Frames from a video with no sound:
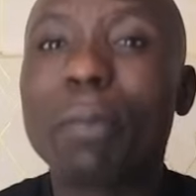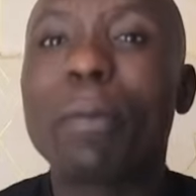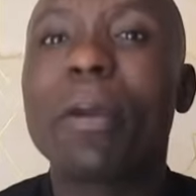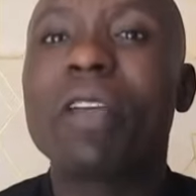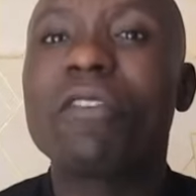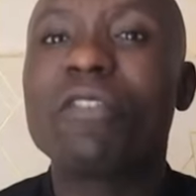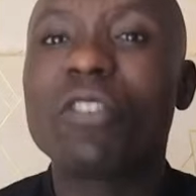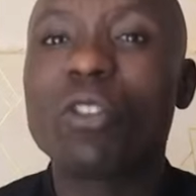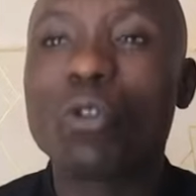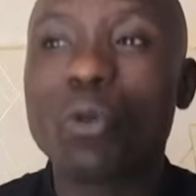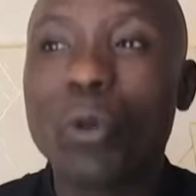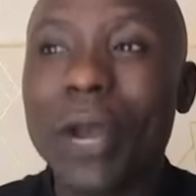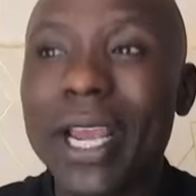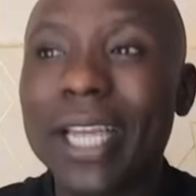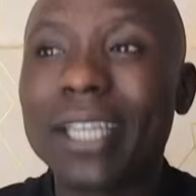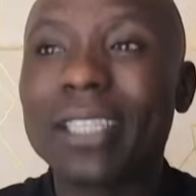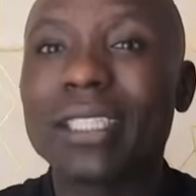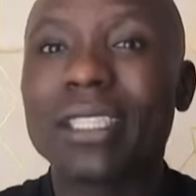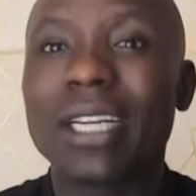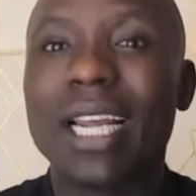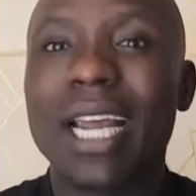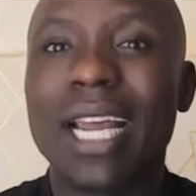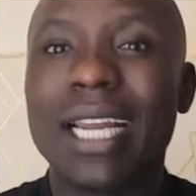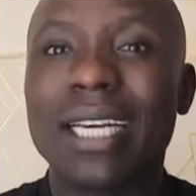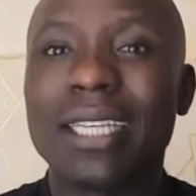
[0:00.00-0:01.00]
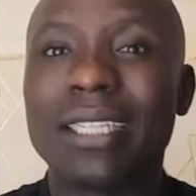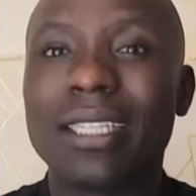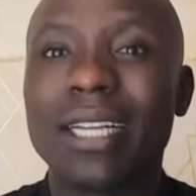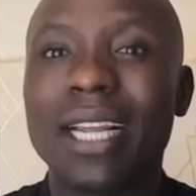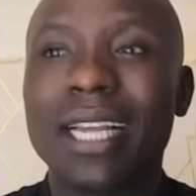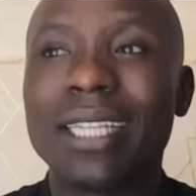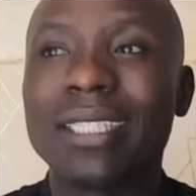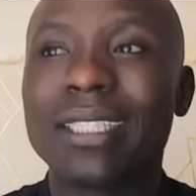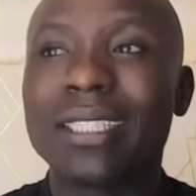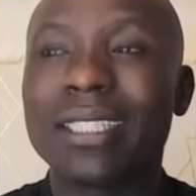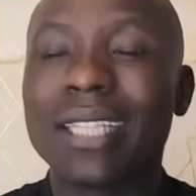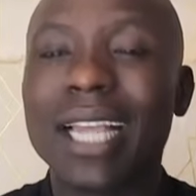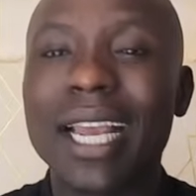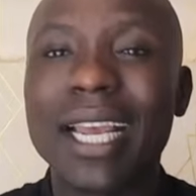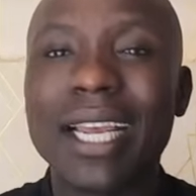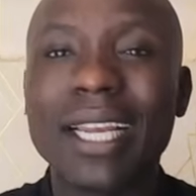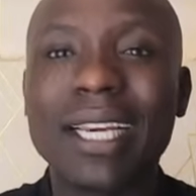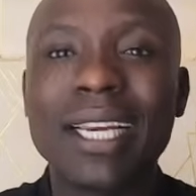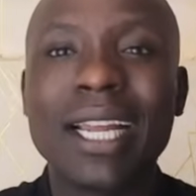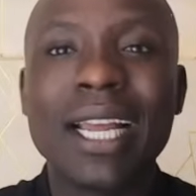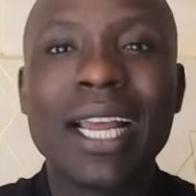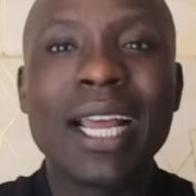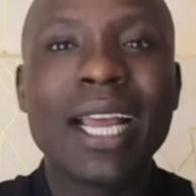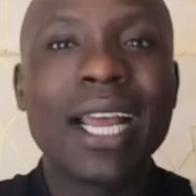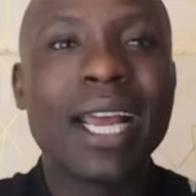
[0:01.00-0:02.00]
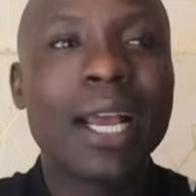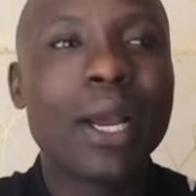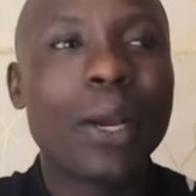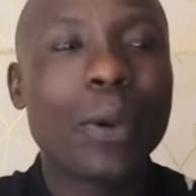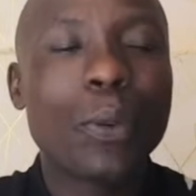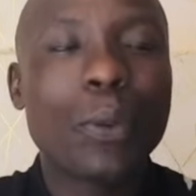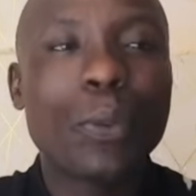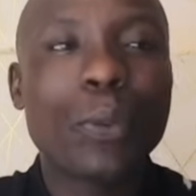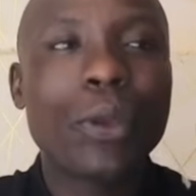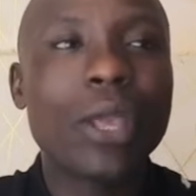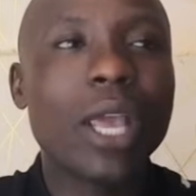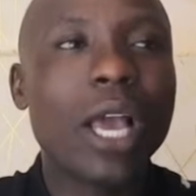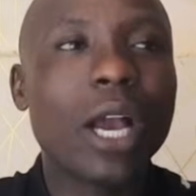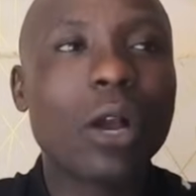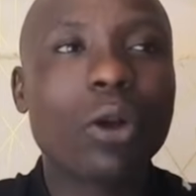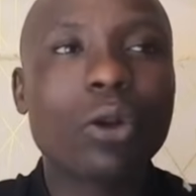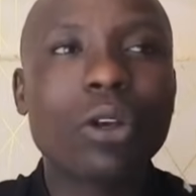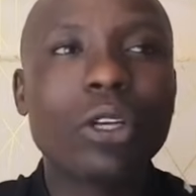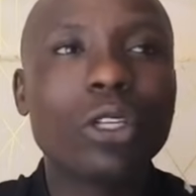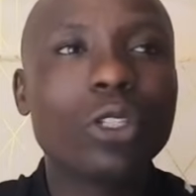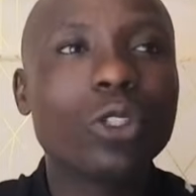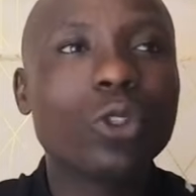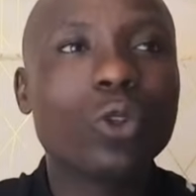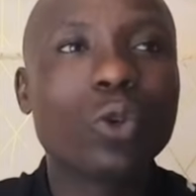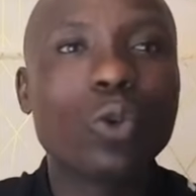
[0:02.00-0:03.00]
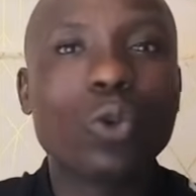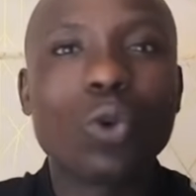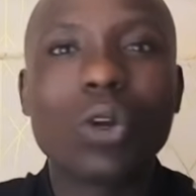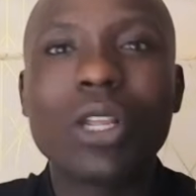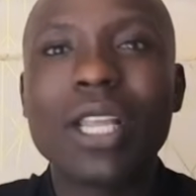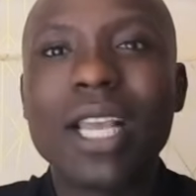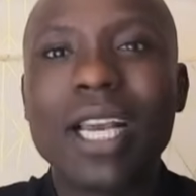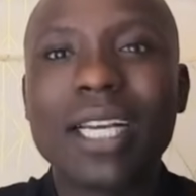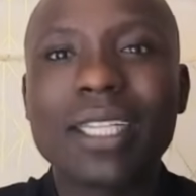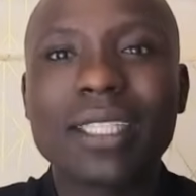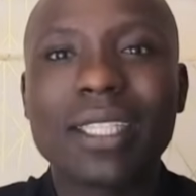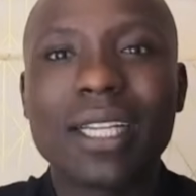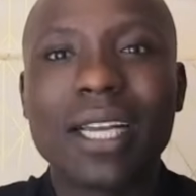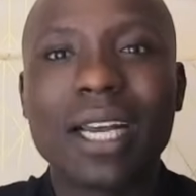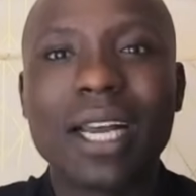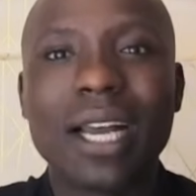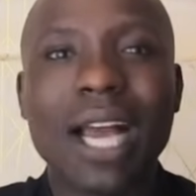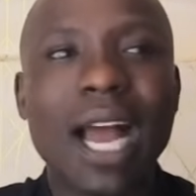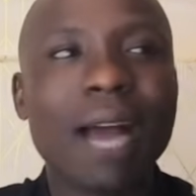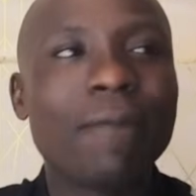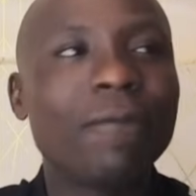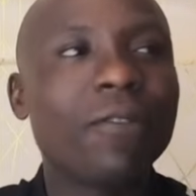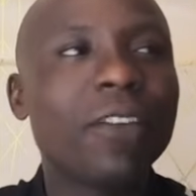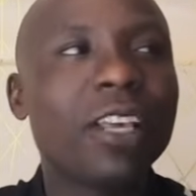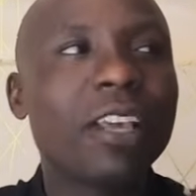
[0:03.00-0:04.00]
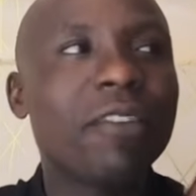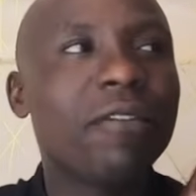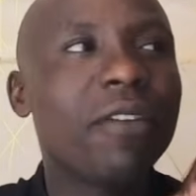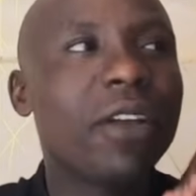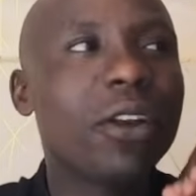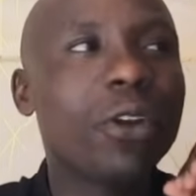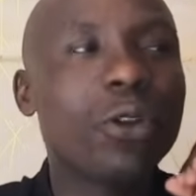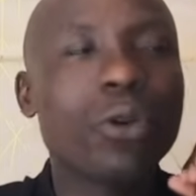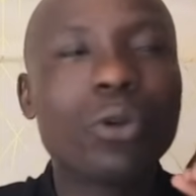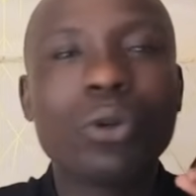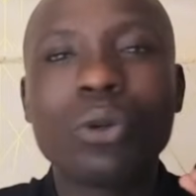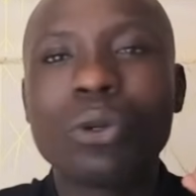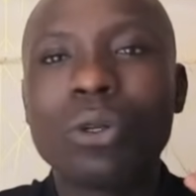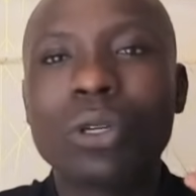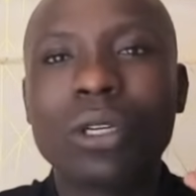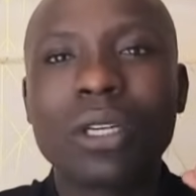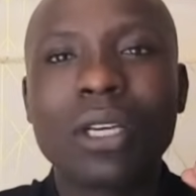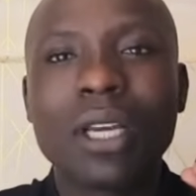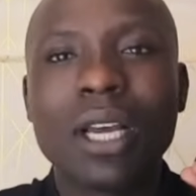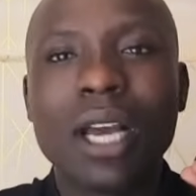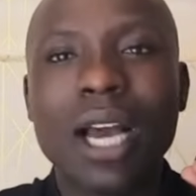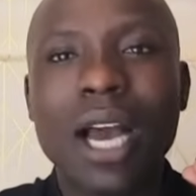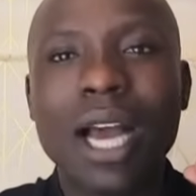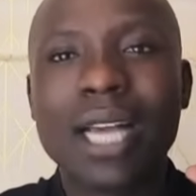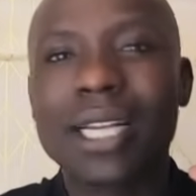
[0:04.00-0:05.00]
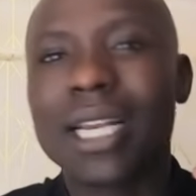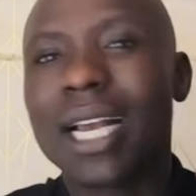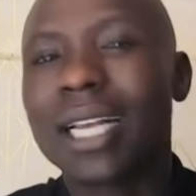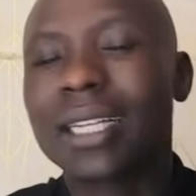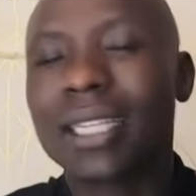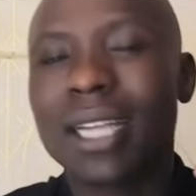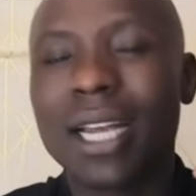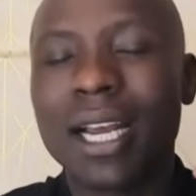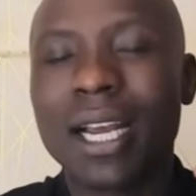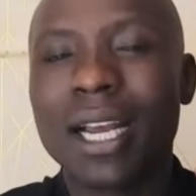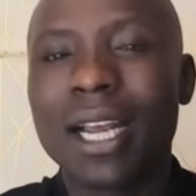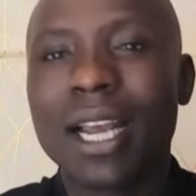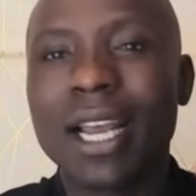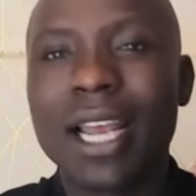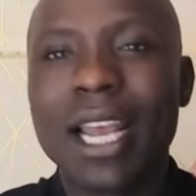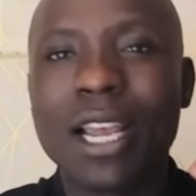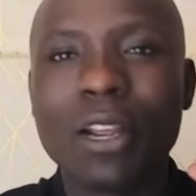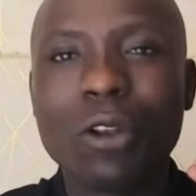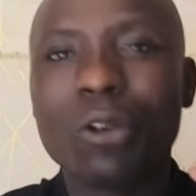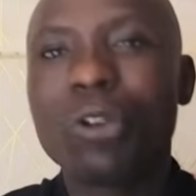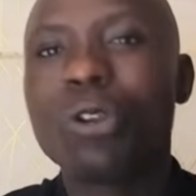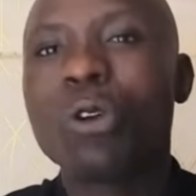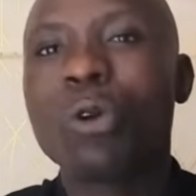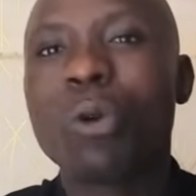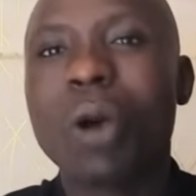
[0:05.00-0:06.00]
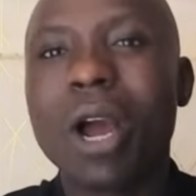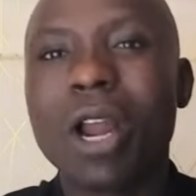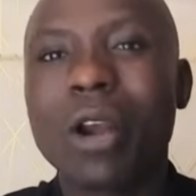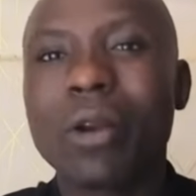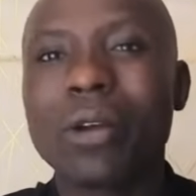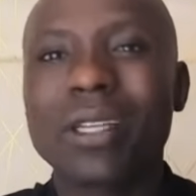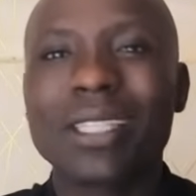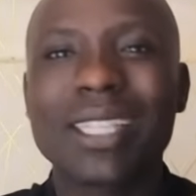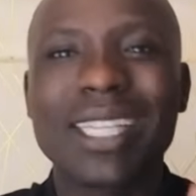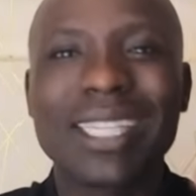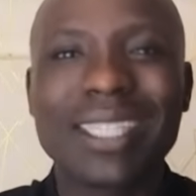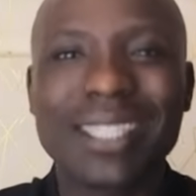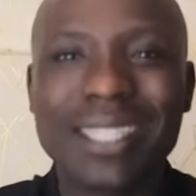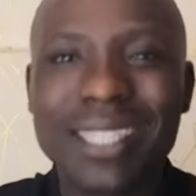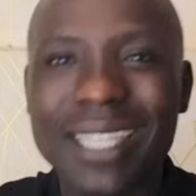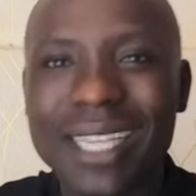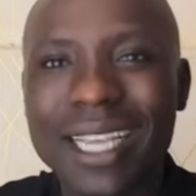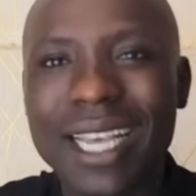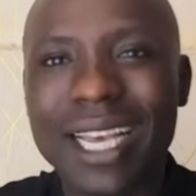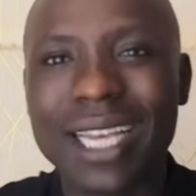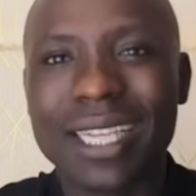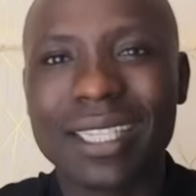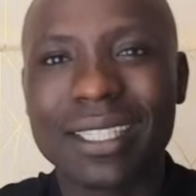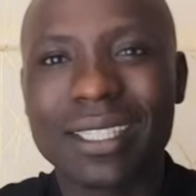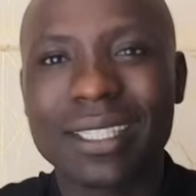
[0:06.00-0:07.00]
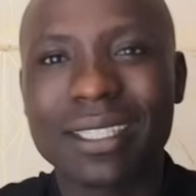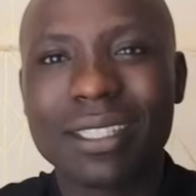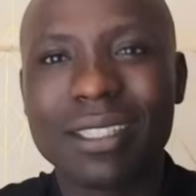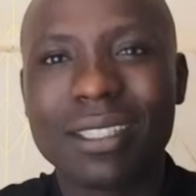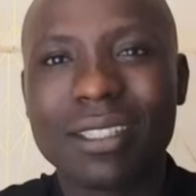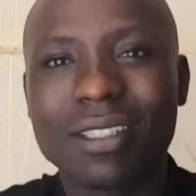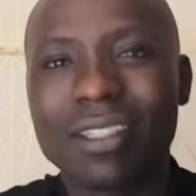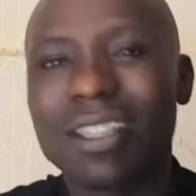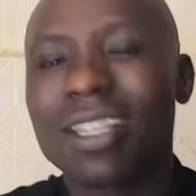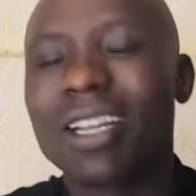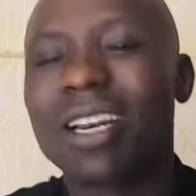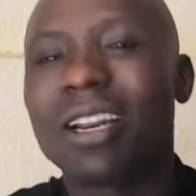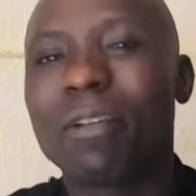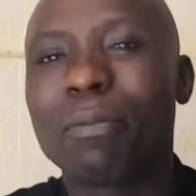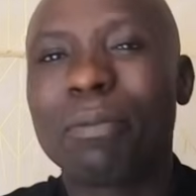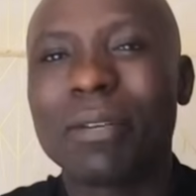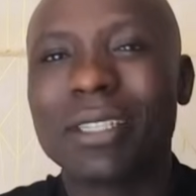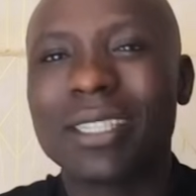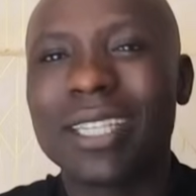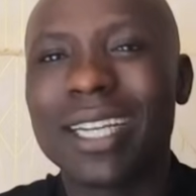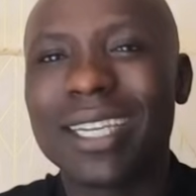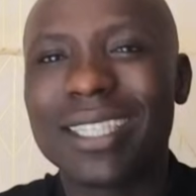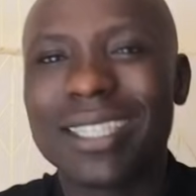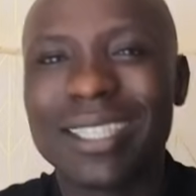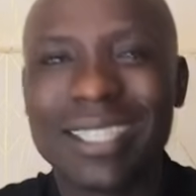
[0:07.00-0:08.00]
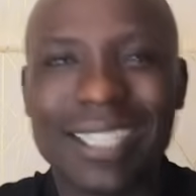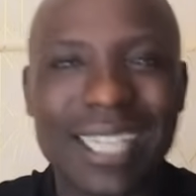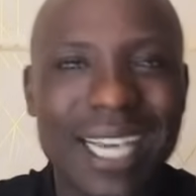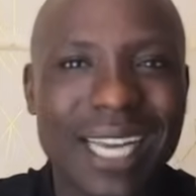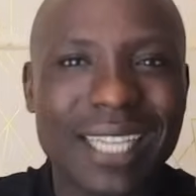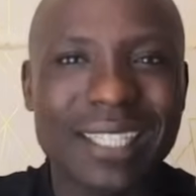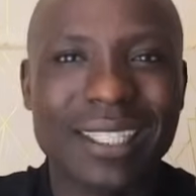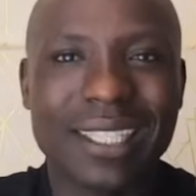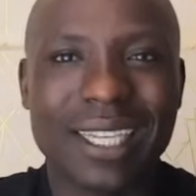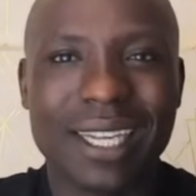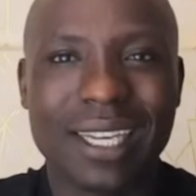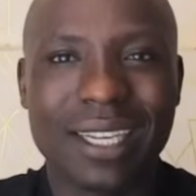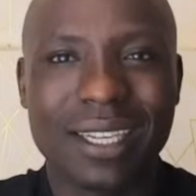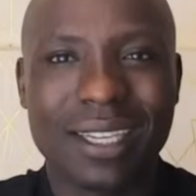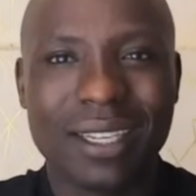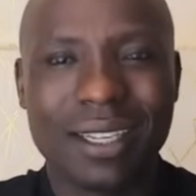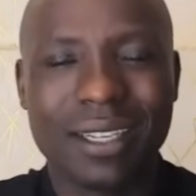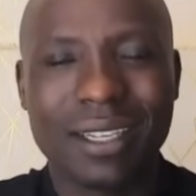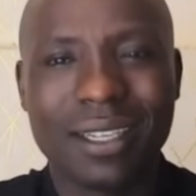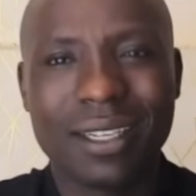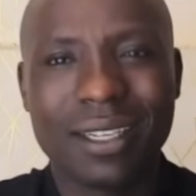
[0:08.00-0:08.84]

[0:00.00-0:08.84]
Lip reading: people even went and said, we are going to Luo Nyanza. I've given you Eli Walo as the CS, so that represents Nyanza.